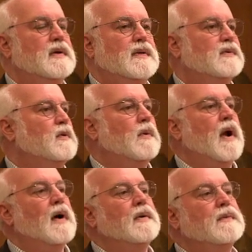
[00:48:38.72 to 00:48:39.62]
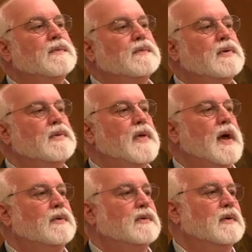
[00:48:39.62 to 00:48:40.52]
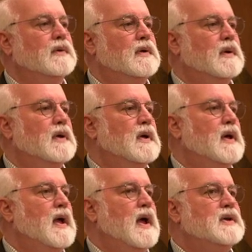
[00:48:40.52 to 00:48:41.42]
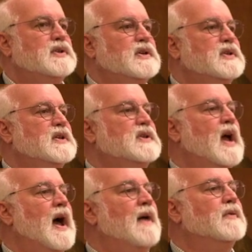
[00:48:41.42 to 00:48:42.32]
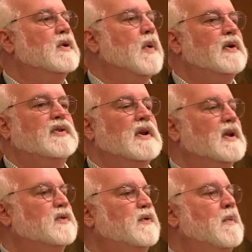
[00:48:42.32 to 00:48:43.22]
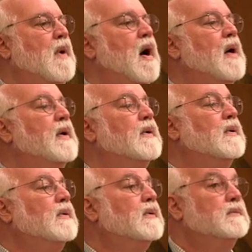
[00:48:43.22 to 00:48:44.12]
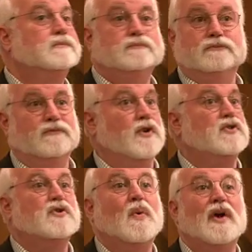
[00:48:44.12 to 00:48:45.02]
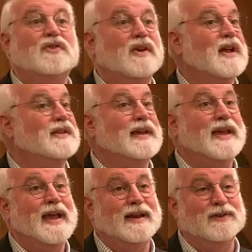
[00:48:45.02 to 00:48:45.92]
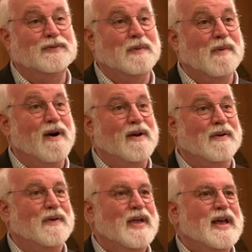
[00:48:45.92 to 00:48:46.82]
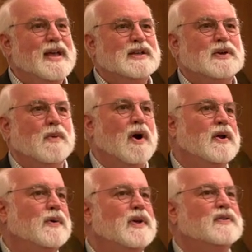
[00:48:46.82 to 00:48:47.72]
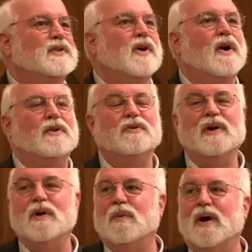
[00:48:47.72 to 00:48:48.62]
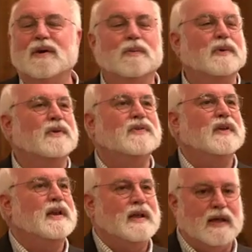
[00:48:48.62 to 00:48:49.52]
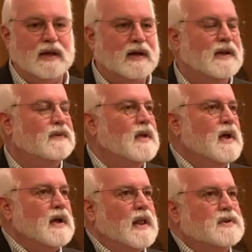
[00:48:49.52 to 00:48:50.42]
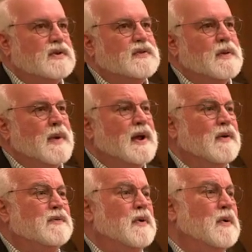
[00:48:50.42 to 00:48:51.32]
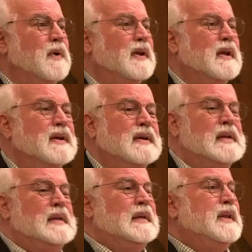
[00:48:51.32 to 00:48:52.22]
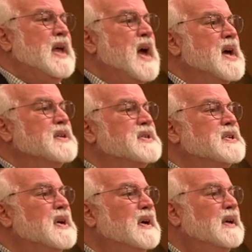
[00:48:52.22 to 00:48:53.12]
this crowd of 2,000. And she says, "Yeah, I have a question. It's for Mario." First question out the gate is for Mario. So Mario, he's a tall drink of water, really skinny kid, and he clutches the microphone, and "Yes,"